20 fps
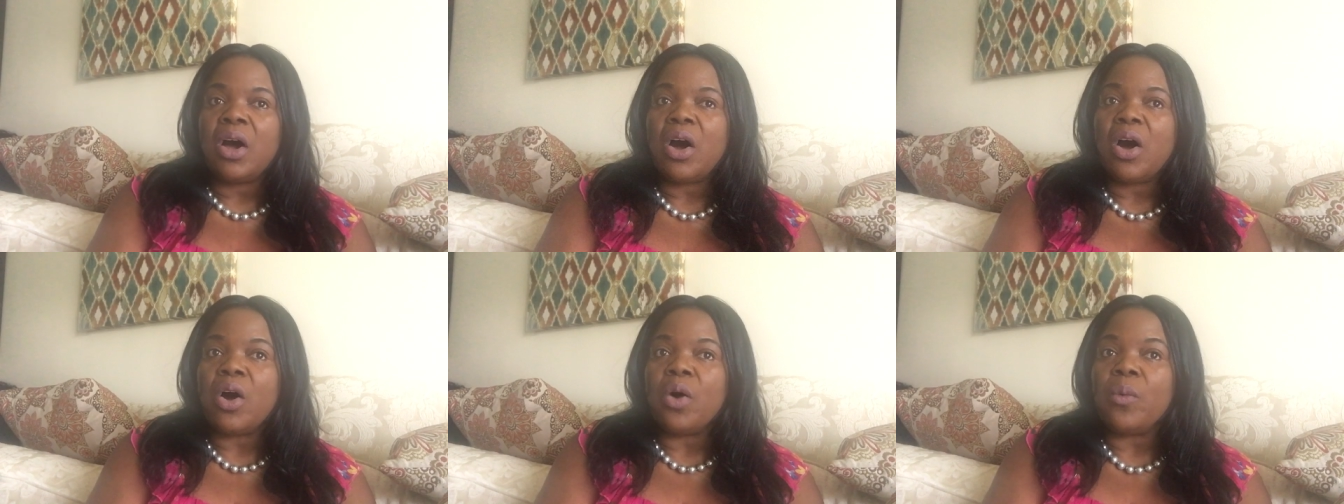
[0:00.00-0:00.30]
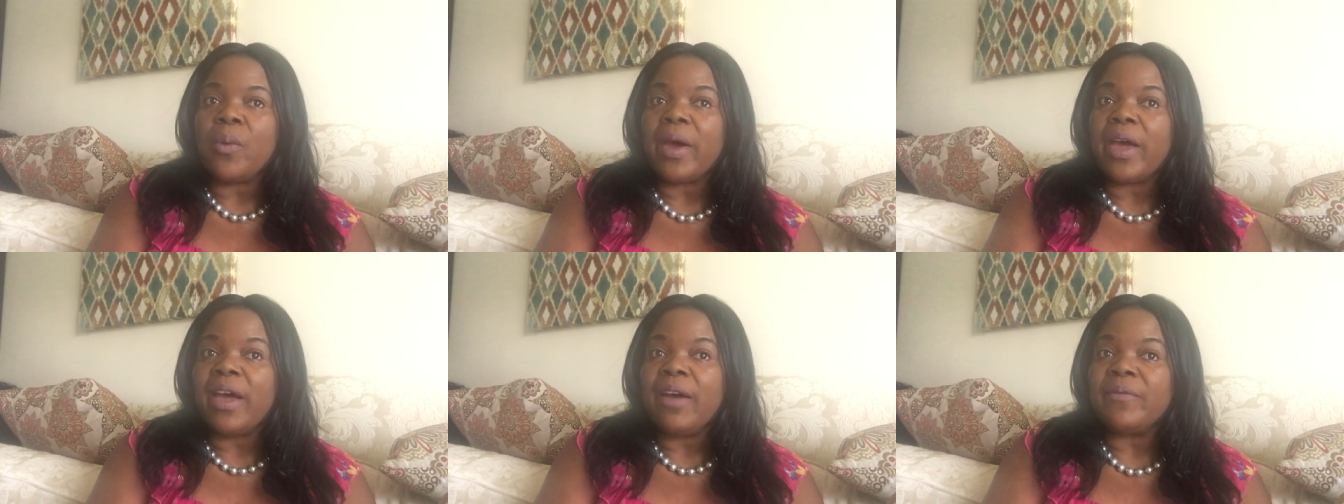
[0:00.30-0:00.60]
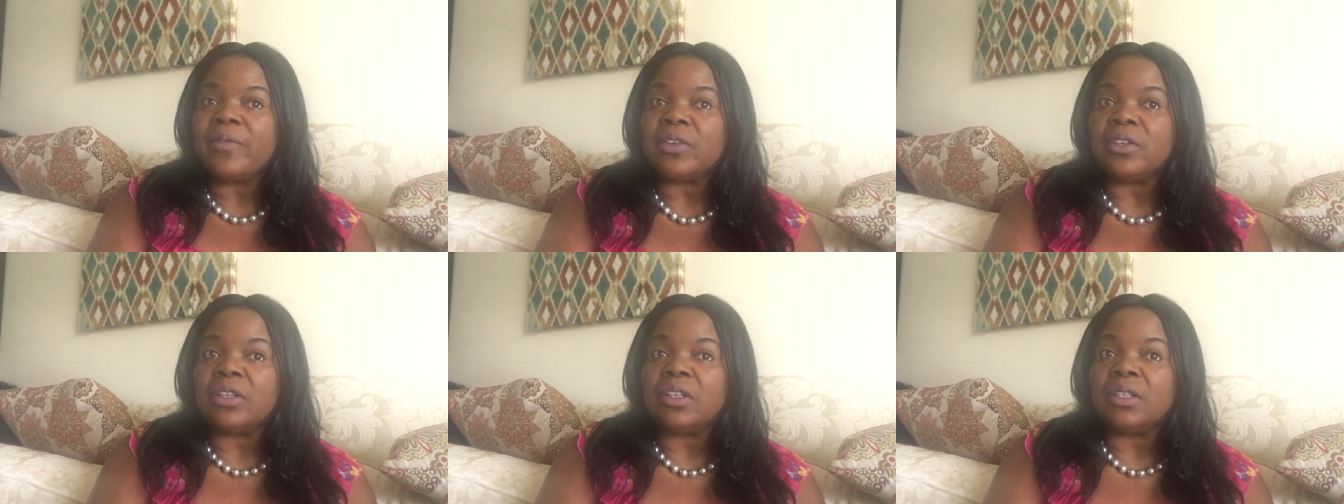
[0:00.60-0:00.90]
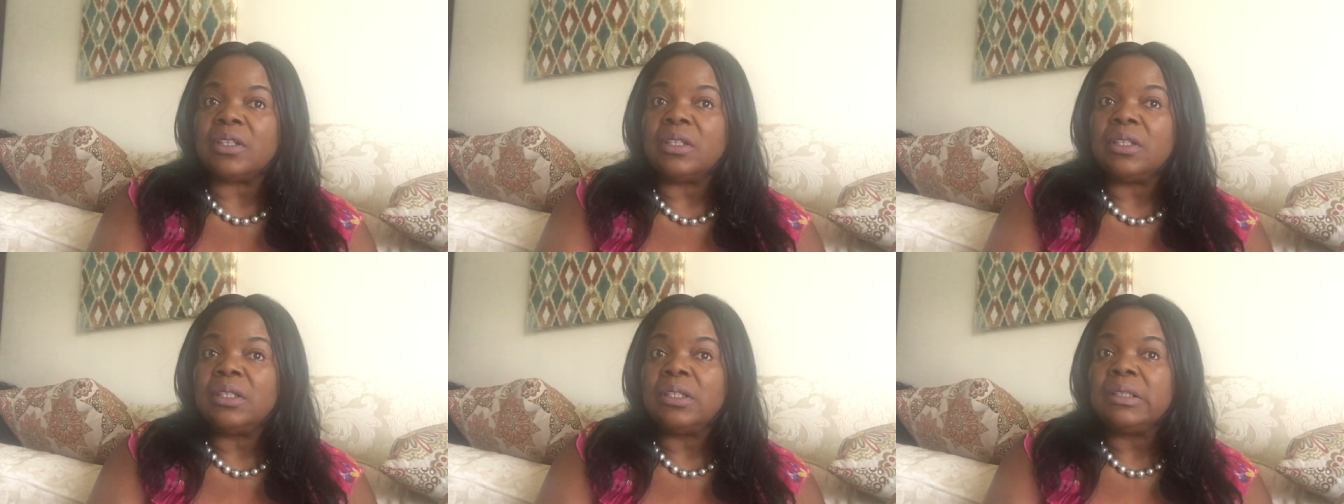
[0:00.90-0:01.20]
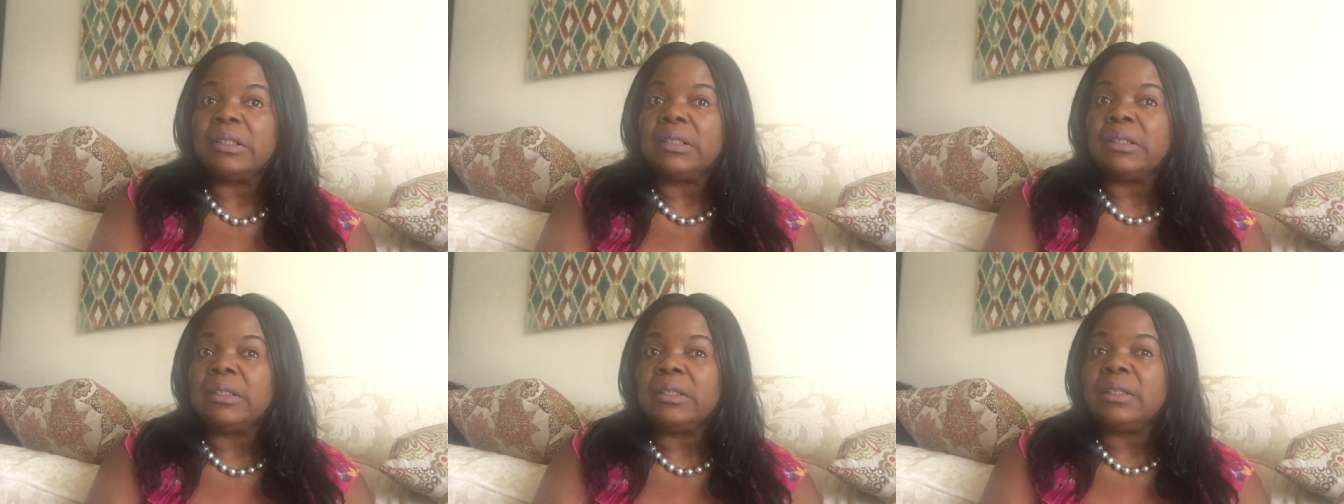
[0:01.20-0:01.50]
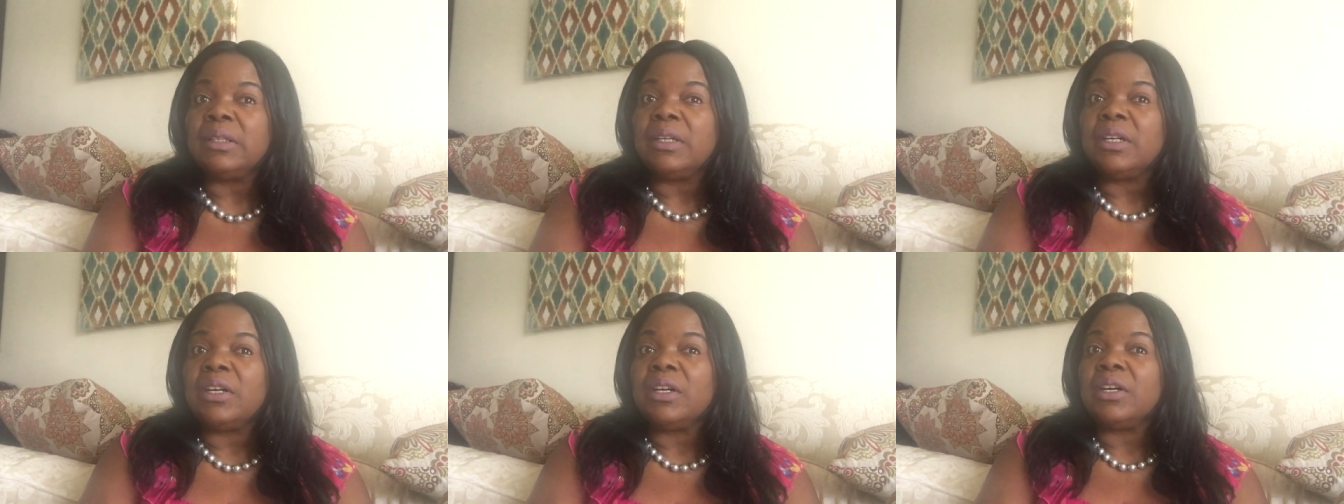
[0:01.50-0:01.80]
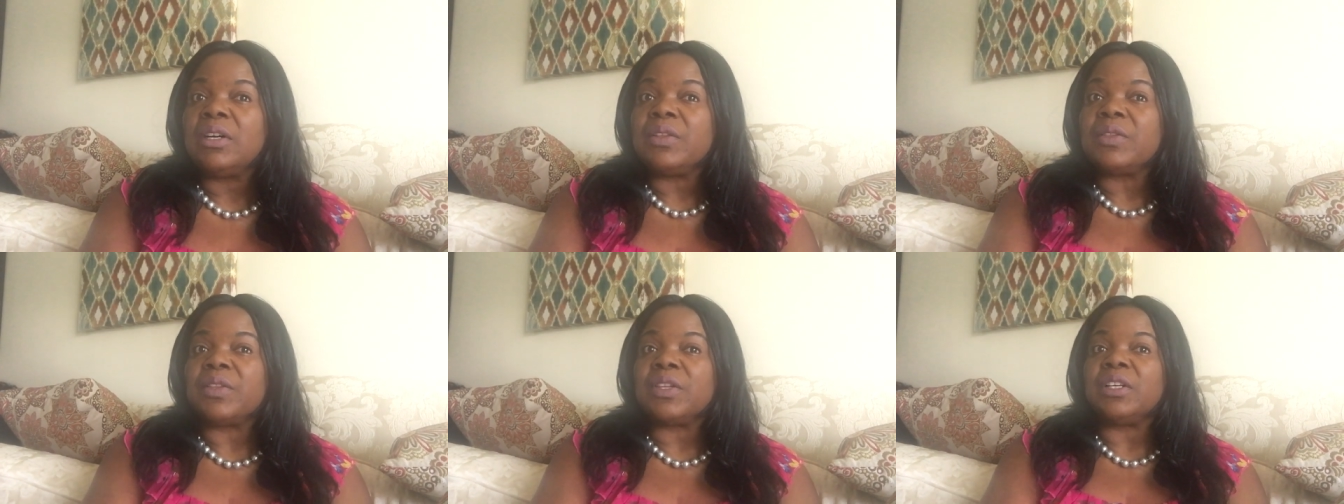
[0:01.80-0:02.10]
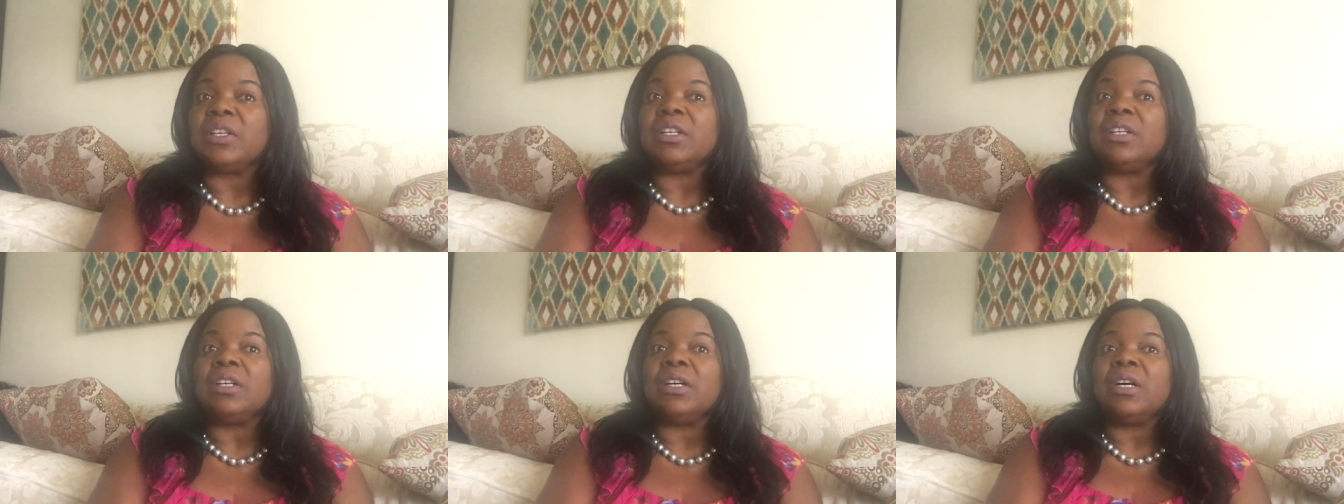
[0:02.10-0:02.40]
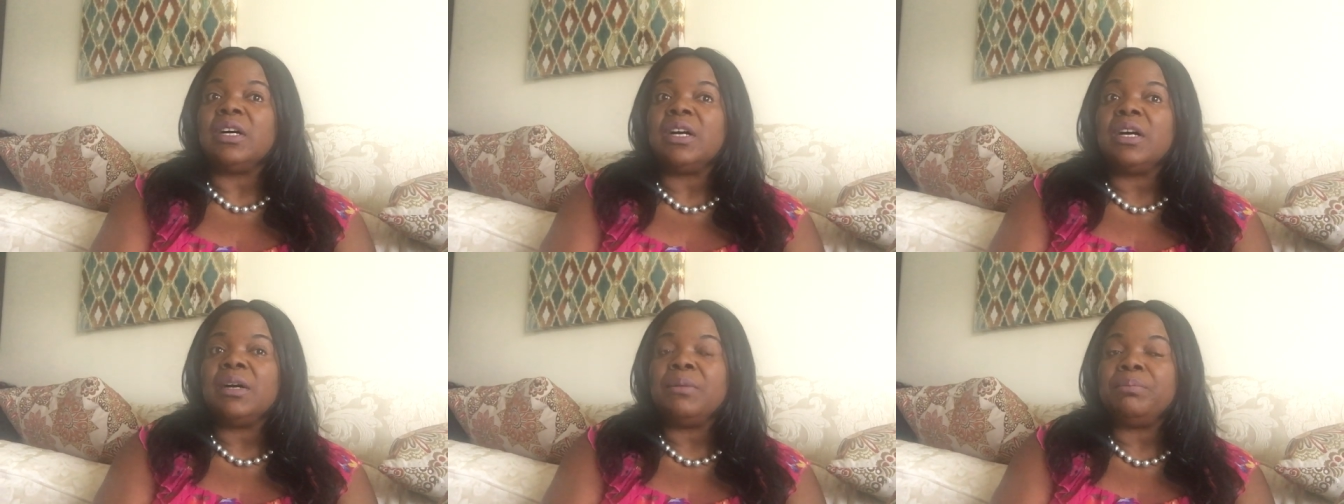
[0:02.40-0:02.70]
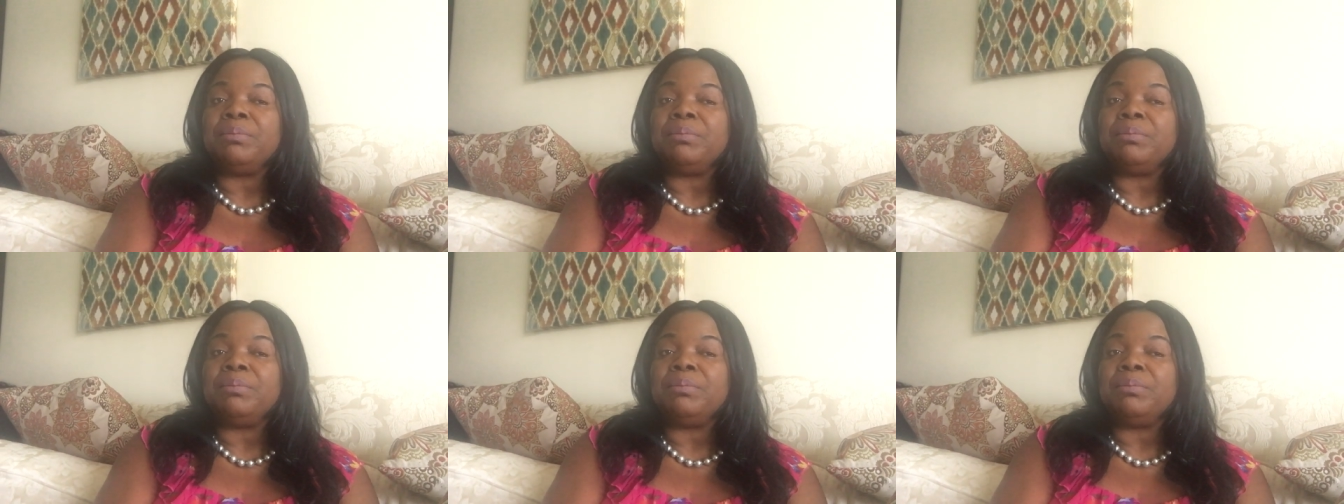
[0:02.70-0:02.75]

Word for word: However, the